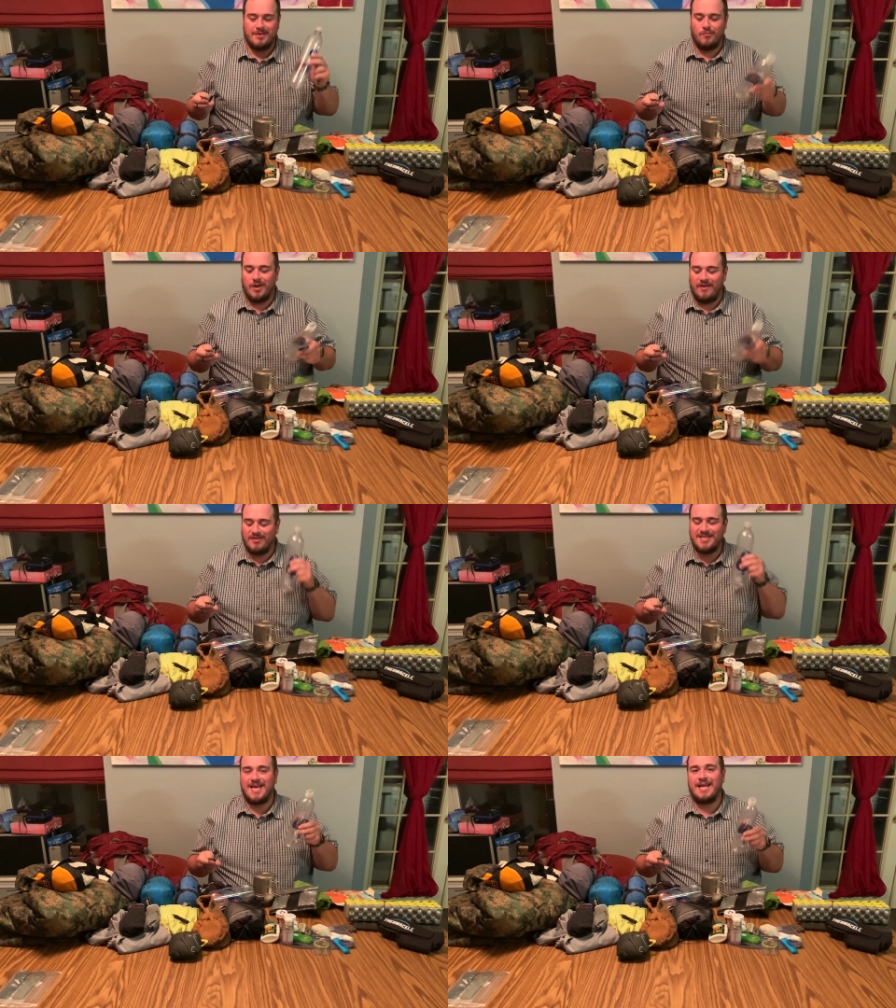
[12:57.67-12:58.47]
When I have to
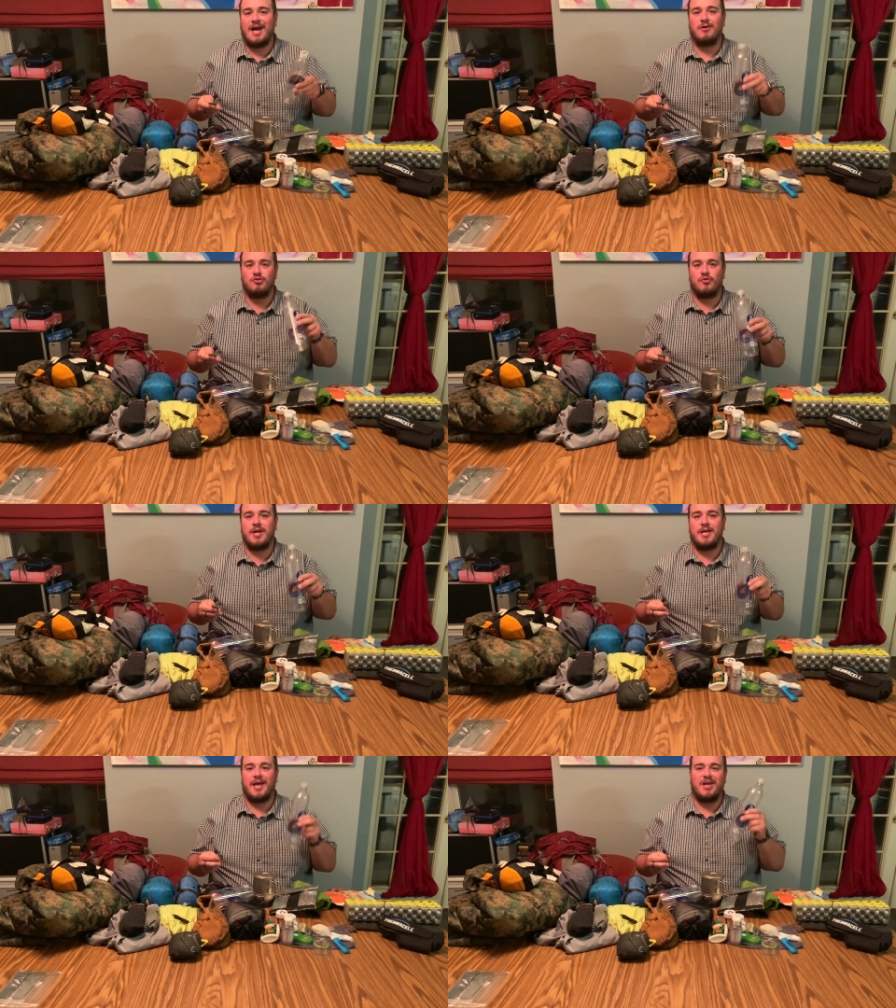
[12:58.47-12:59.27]
take it out and
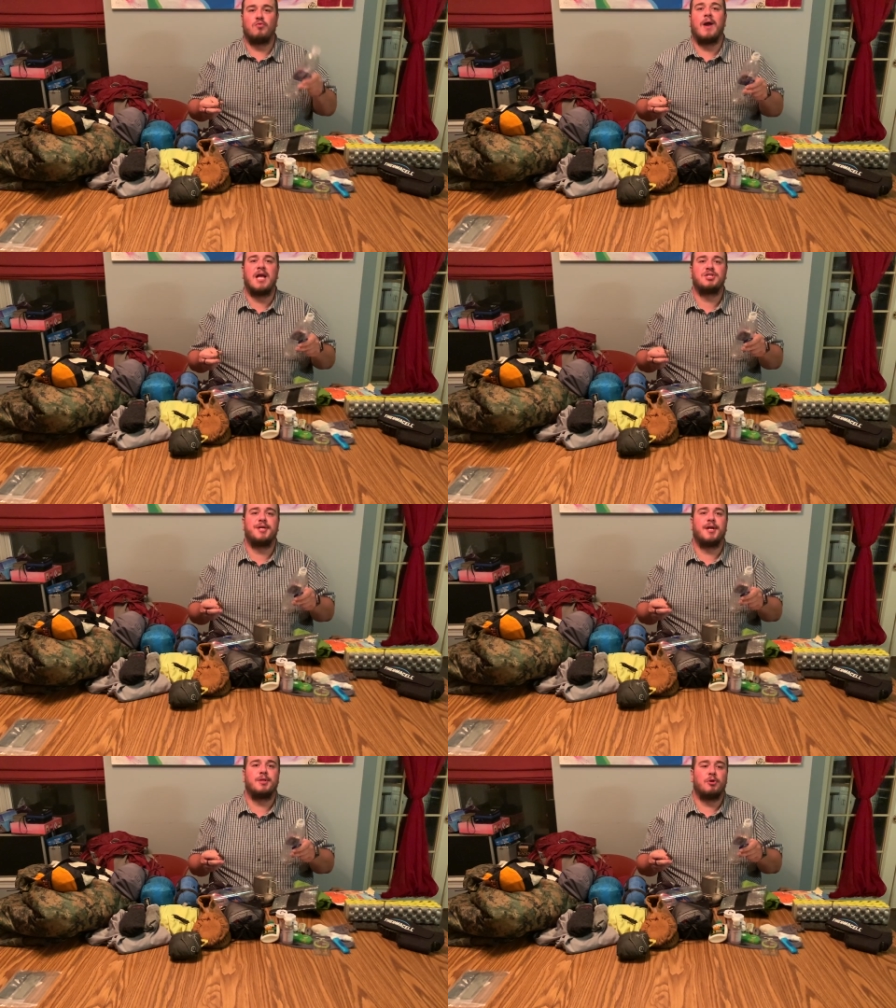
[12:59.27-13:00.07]
drink it, I can ration
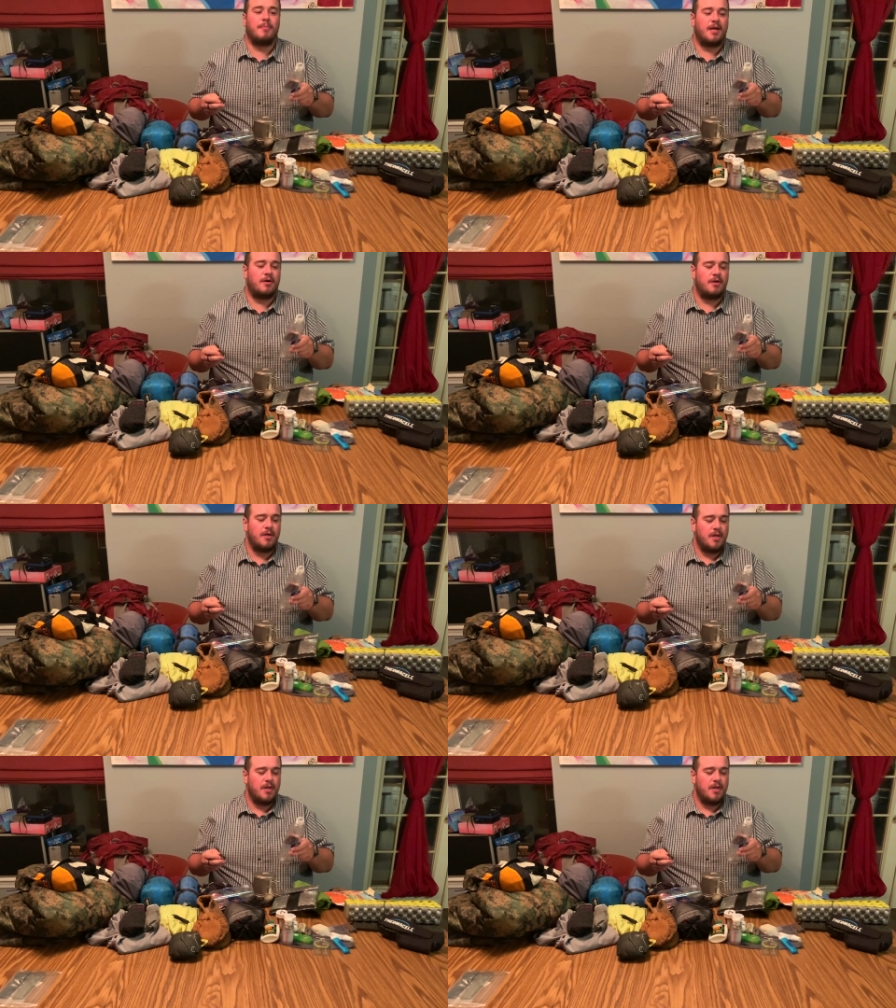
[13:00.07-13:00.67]
it a little better.